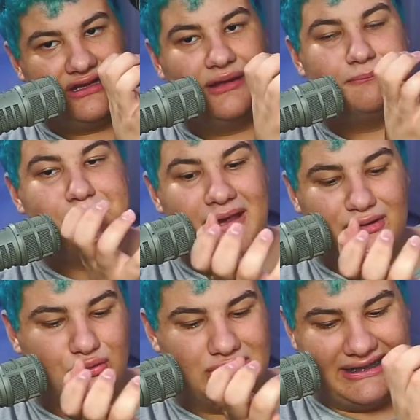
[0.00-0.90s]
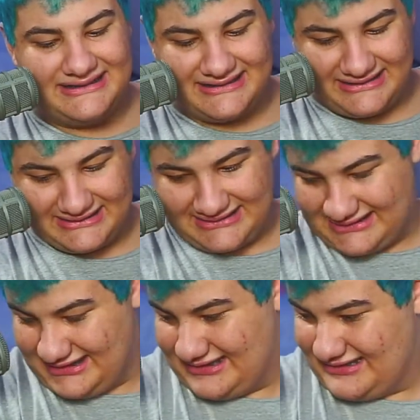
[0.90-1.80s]
Metal
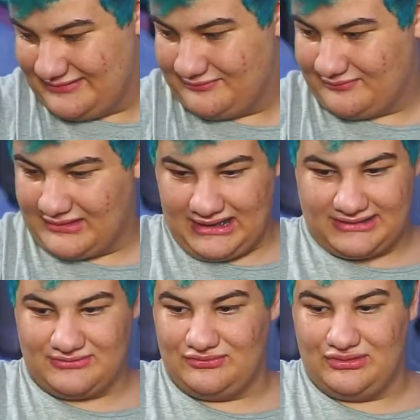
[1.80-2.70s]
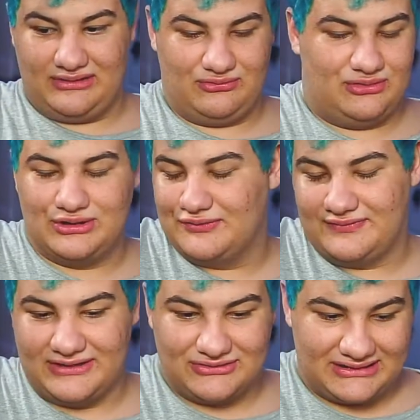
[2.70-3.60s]
lenses. You don't
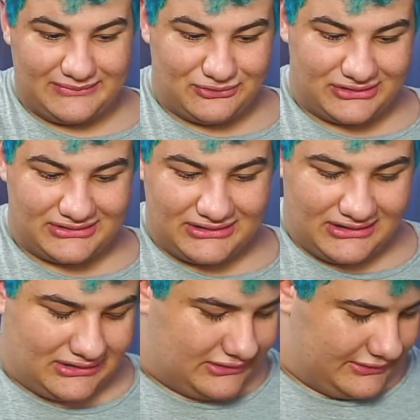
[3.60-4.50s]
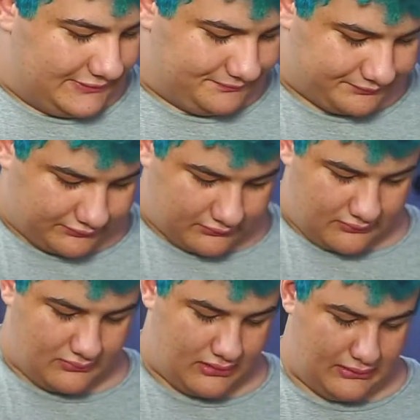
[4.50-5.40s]
find those anymore.
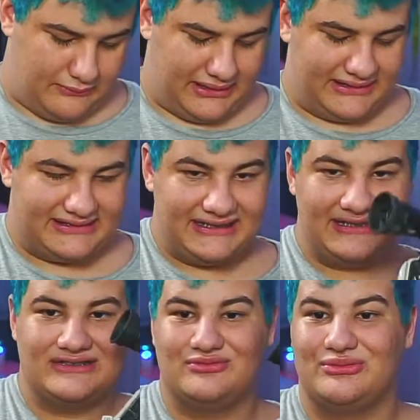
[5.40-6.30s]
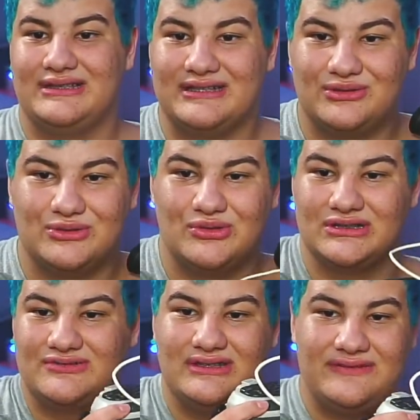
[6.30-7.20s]
Yeah, this thing is really cool.
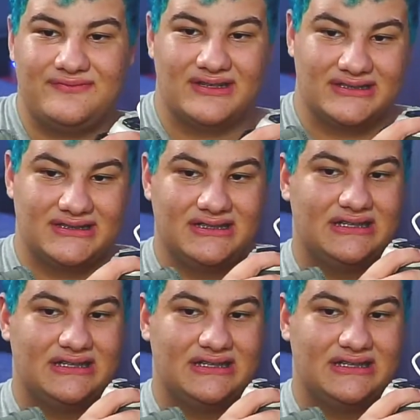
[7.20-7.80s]
It's really fun